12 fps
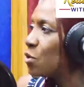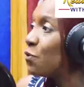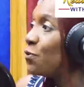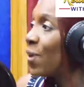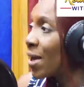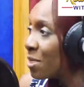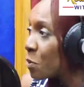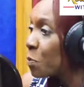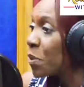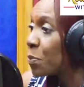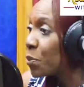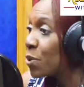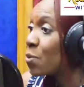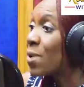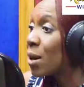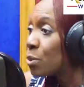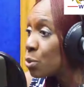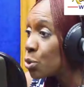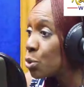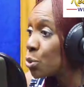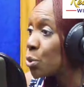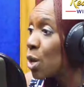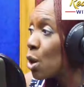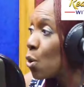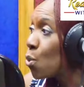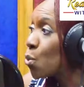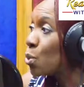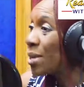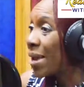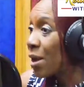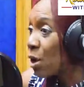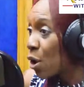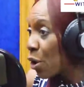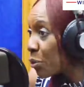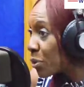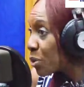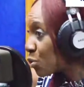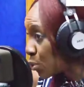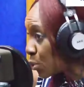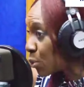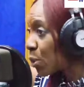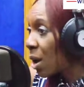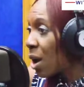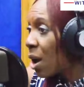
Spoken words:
you find the people around you who would encourage you,